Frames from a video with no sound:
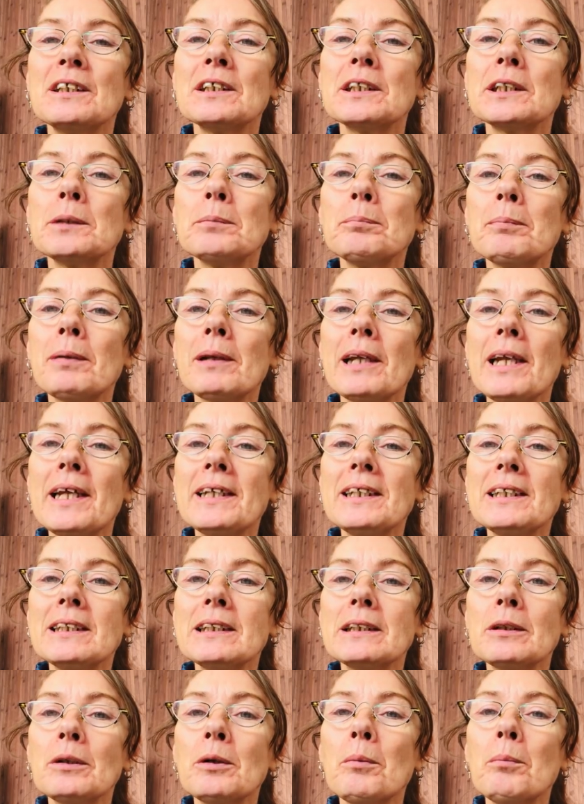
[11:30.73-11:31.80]
to
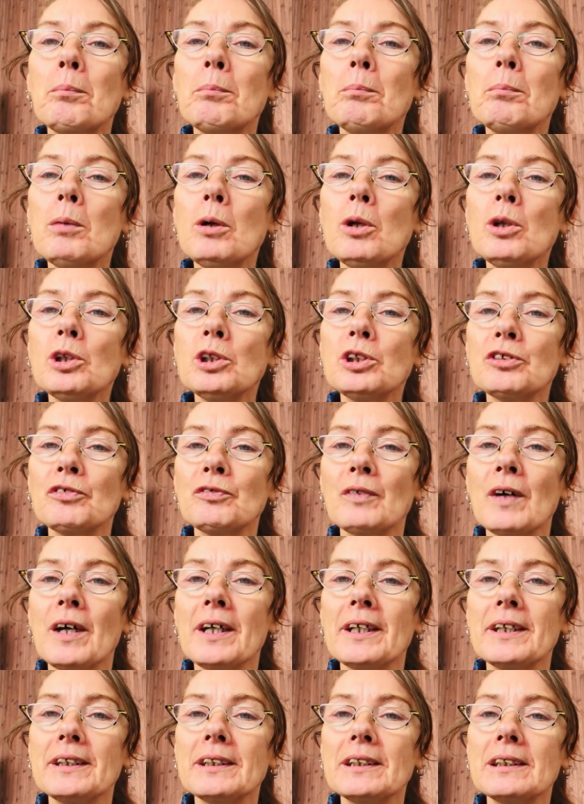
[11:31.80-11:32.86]
place
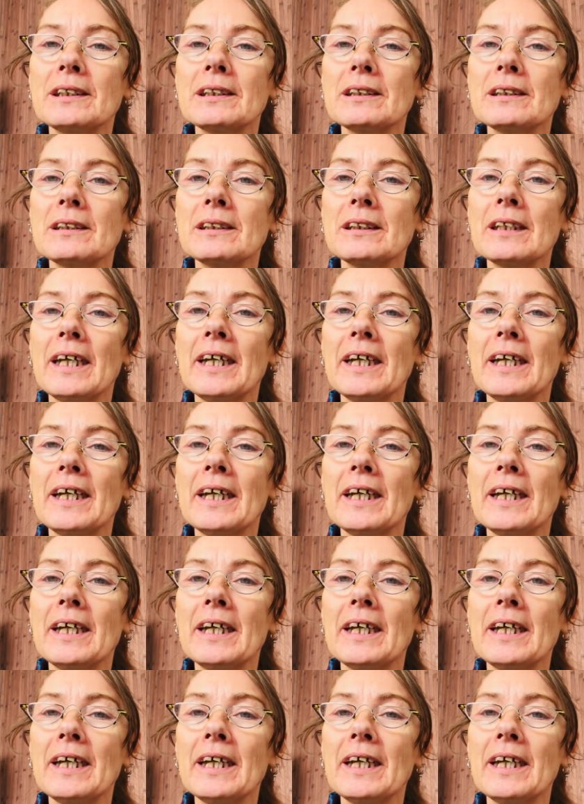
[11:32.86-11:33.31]
moldavite